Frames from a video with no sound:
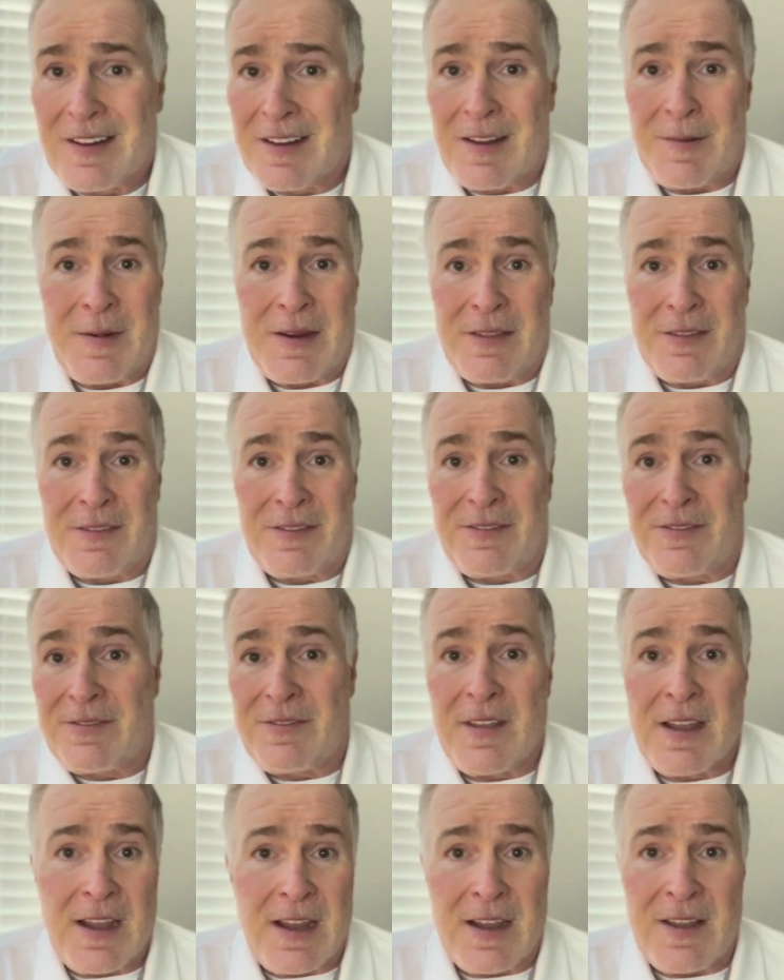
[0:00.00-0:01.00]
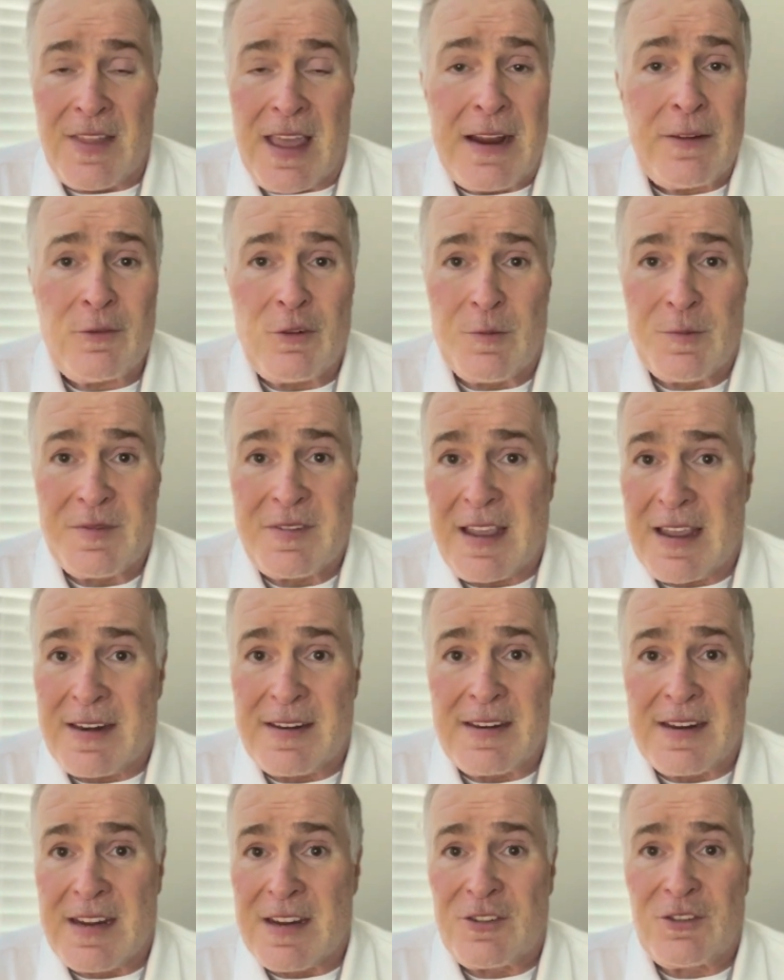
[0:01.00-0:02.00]
I mean, that group's
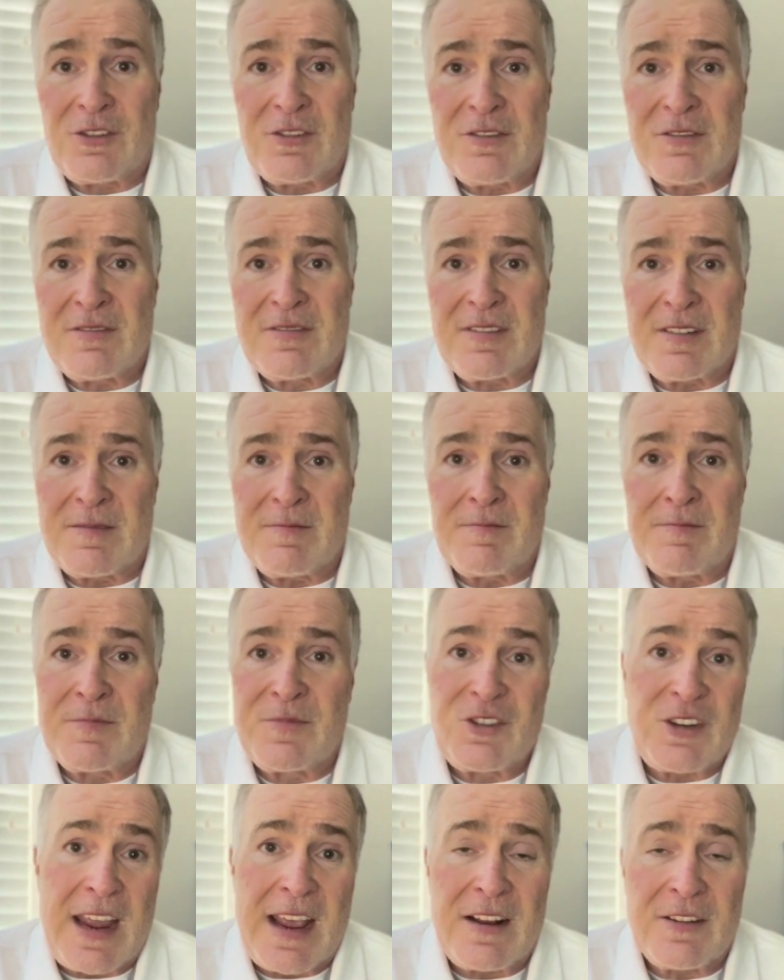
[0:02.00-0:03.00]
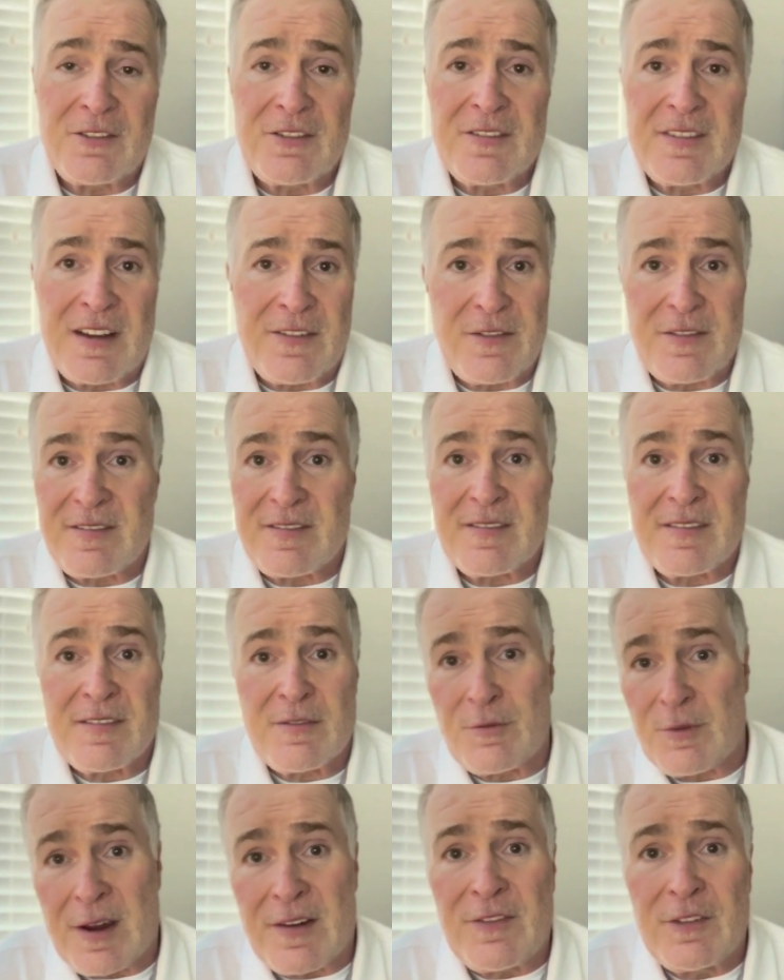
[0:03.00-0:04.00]
had issues and challenges ever since
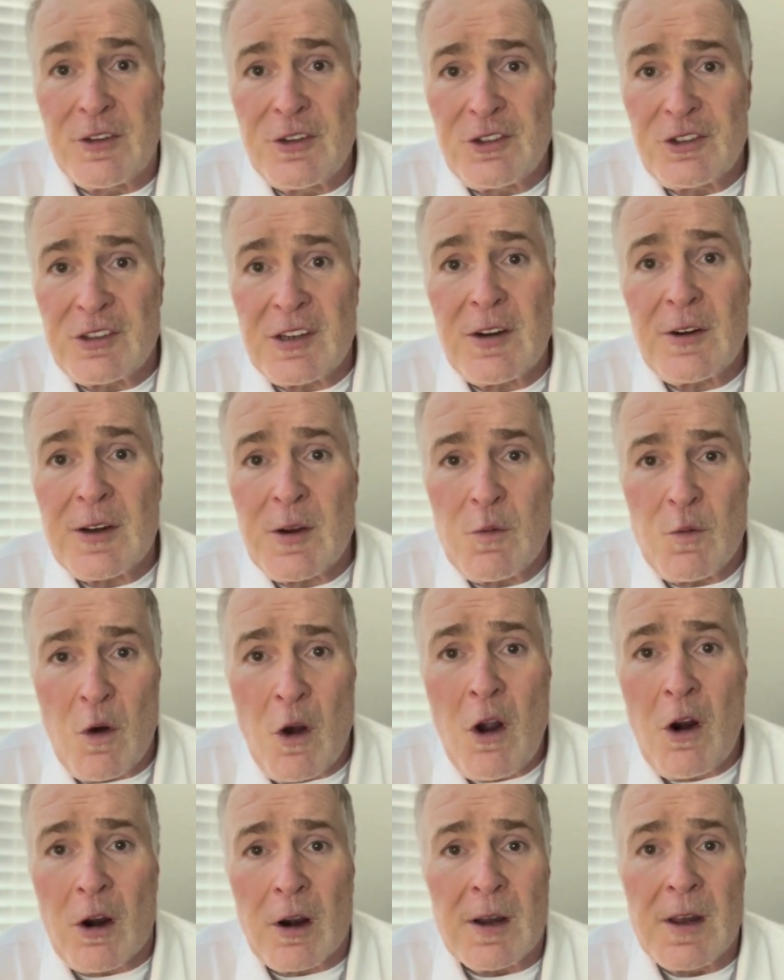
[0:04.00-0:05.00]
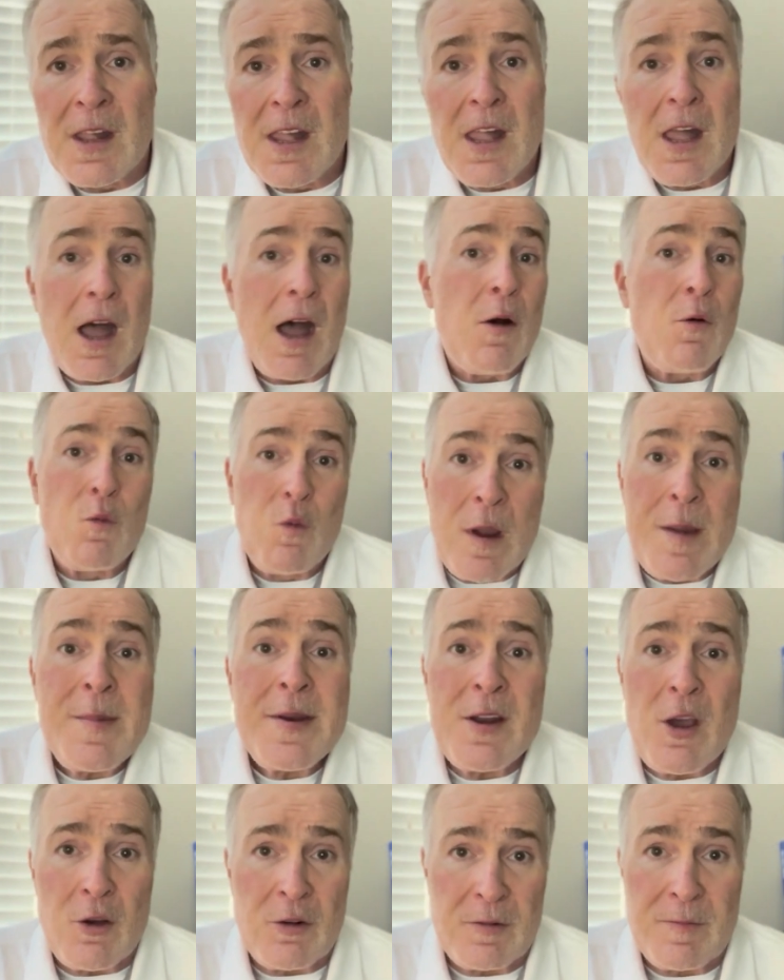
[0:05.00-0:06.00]
the Revolutionary War.
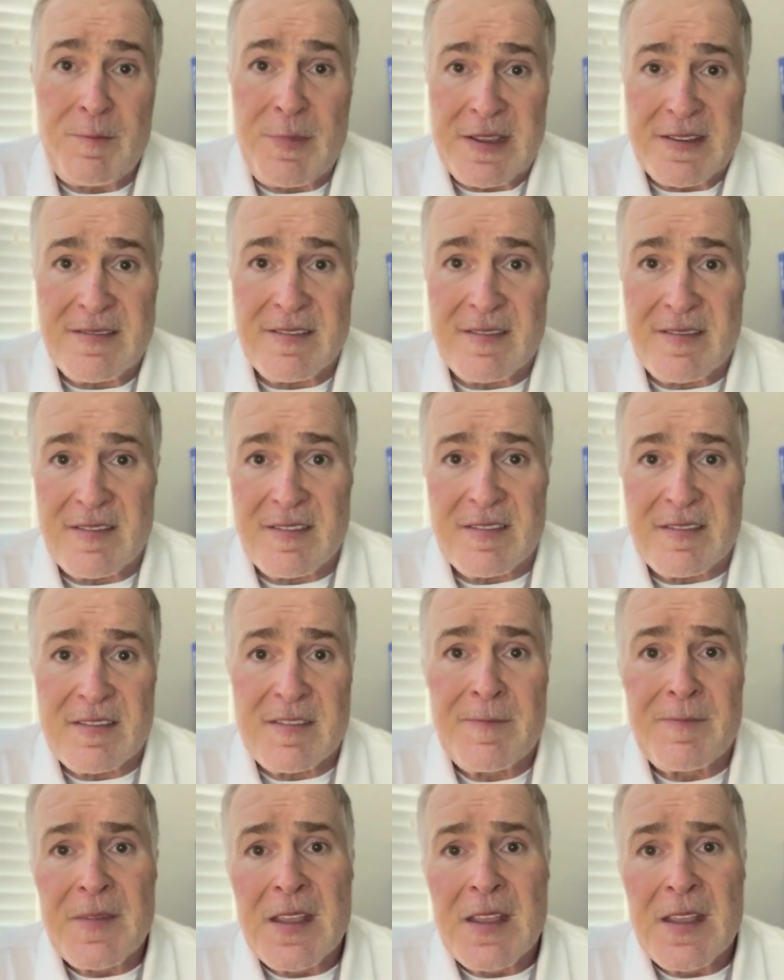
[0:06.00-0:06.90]
Women-owned businesses,